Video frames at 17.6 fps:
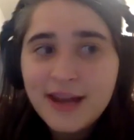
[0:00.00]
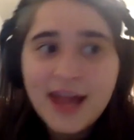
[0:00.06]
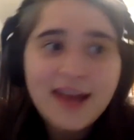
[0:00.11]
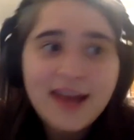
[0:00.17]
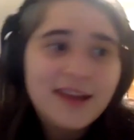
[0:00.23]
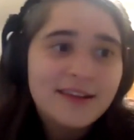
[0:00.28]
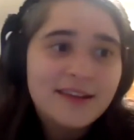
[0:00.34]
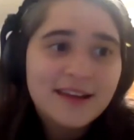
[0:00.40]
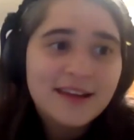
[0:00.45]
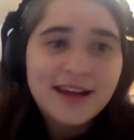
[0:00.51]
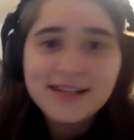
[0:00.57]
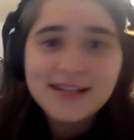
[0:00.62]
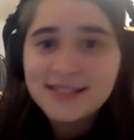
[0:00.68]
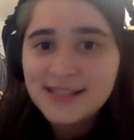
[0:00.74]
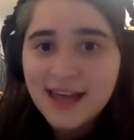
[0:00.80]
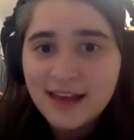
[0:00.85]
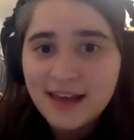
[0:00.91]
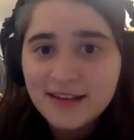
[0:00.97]
that anything I
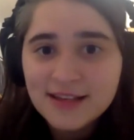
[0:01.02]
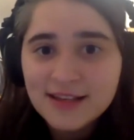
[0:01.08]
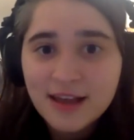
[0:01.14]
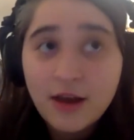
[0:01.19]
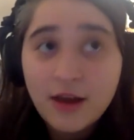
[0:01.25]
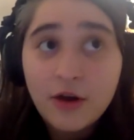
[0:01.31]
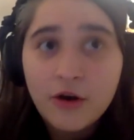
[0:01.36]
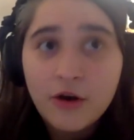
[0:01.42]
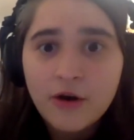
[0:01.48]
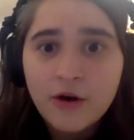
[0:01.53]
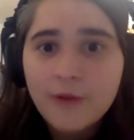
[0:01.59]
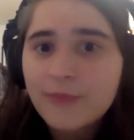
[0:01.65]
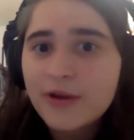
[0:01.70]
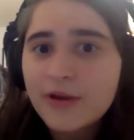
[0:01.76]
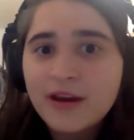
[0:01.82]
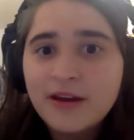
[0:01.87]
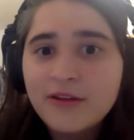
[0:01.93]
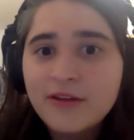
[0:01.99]
said to like a girl
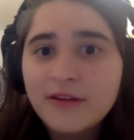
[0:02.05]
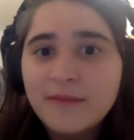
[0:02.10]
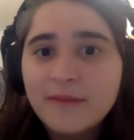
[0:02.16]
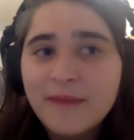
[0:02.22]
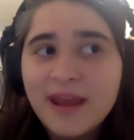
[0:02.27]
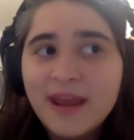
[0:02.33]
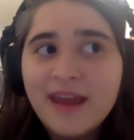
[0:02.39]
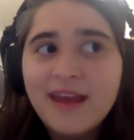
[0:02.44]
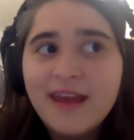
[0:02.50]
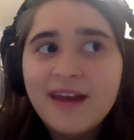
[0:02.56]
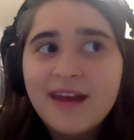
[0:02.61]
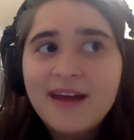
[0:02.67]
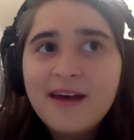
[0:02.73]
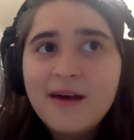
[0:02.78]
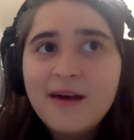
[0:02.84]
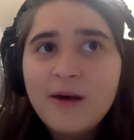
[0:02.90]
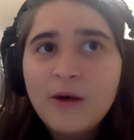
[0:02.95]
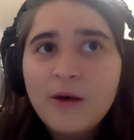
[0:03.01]
prettier than me
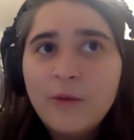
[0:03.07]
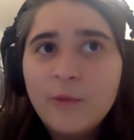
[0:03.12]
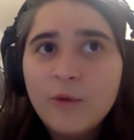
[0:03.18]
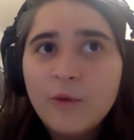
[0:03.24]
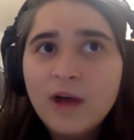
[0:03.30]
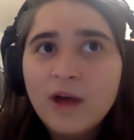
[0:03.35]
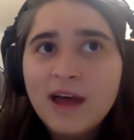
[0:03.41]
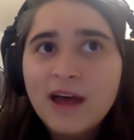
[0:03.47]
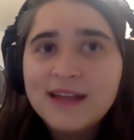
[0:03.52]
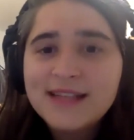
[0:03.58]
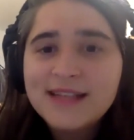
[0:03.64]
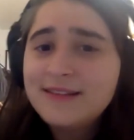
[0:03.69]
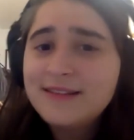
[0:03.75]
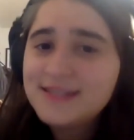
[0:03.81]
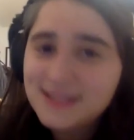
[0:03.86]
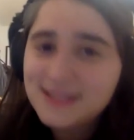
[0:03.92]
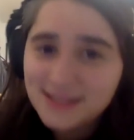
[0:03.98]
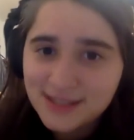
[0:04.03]
was, and
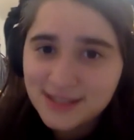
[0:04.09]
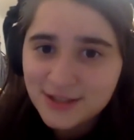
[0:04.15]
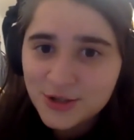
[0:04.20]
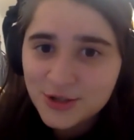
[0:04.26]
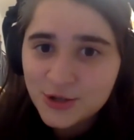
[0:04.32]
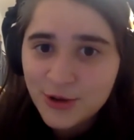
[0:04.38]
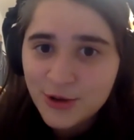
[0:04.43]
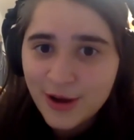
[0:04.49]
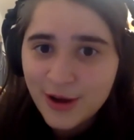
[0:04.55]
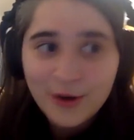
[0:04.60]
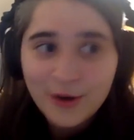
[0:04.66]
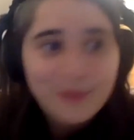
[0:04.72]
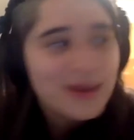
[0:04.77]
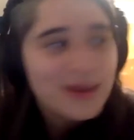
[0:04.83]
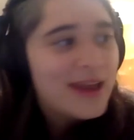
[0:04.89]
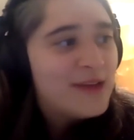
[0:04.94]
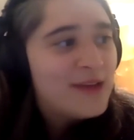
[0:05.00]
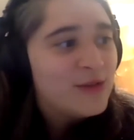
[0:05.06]
this is such straight girl
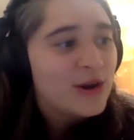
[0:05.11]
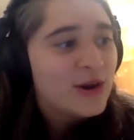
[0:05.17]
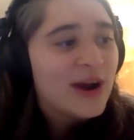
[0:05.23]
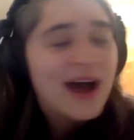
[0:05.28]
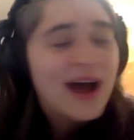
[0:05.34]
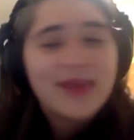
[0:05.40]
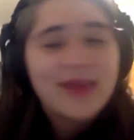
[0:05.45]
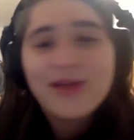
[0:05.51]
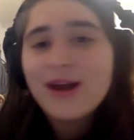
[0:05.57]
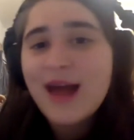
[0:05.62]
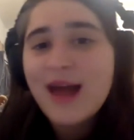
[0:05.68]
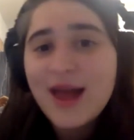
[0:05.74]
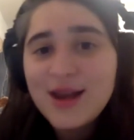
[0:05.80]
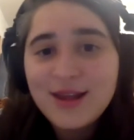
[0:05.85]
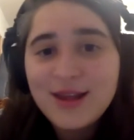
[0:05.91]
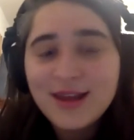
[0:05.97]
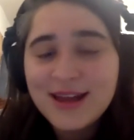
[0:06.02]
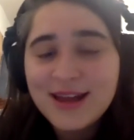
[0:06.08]
behavior, I thought
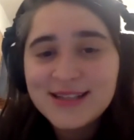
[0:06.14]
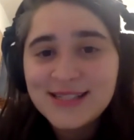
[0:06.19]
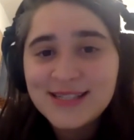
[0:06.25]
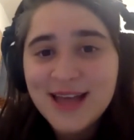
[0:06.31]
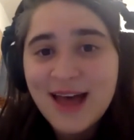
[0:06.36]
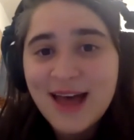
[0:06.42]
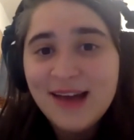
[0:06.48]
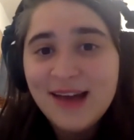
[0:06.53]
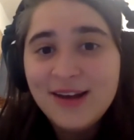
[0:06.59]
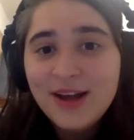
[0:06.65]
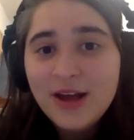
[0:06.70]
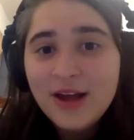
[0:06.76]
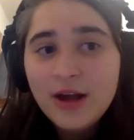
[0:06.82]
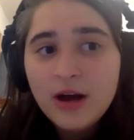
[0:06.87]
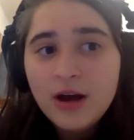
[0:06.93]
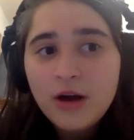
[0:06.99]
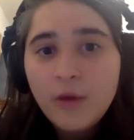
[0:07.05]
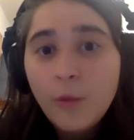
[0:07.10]
anything I said
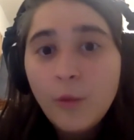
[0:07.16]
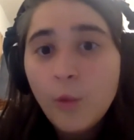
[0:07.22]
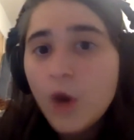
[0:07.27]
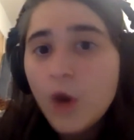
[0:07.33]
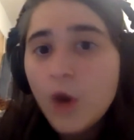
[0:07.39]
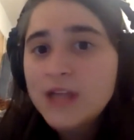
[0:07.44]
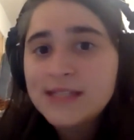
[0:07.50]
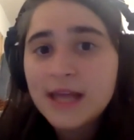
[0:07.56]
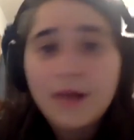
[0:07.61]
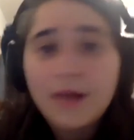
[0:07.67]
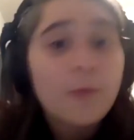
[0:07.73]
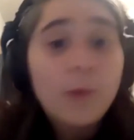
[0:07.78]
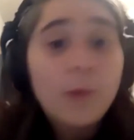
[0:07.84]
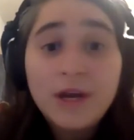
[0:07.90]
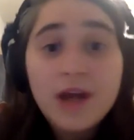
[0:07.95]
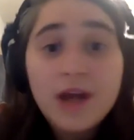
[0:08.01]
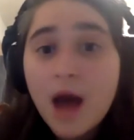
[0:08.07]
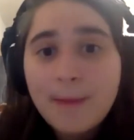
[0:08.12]
was like
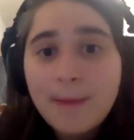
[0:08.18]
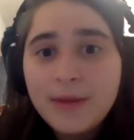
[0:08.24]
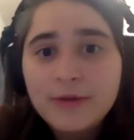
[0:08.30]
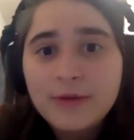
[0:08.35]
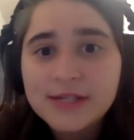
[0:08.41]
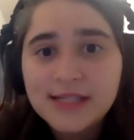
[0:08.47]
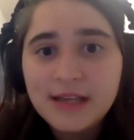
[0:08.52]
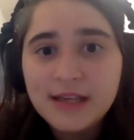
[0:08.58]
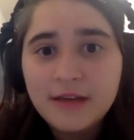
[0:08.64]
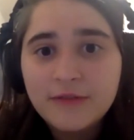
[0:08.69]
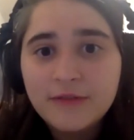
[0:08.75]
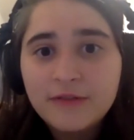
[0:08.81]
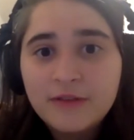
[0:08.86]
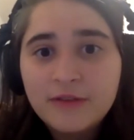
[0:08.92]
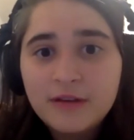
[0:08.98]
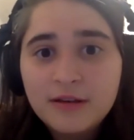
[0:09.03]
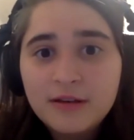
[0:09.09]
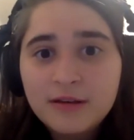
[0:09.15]
would not be
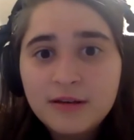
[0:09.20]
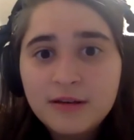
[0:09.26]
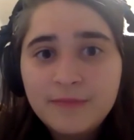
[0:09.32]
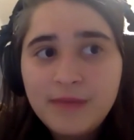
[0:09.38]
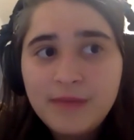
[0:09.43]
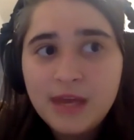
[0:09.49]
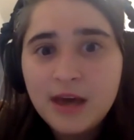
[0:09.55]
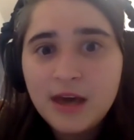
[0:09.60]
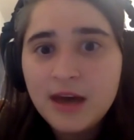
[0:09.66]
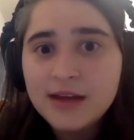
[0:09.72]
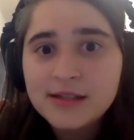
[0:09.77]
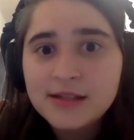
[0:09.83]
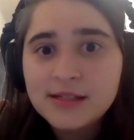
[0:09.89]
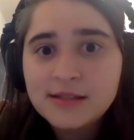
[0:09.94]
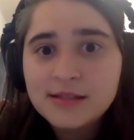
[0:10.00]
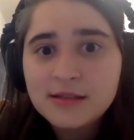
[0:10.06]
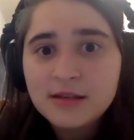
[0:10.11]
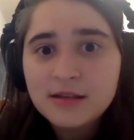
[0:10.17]
received
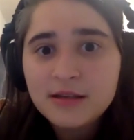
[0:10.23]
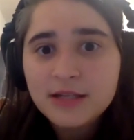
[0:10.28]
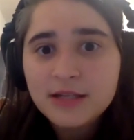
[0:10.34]
because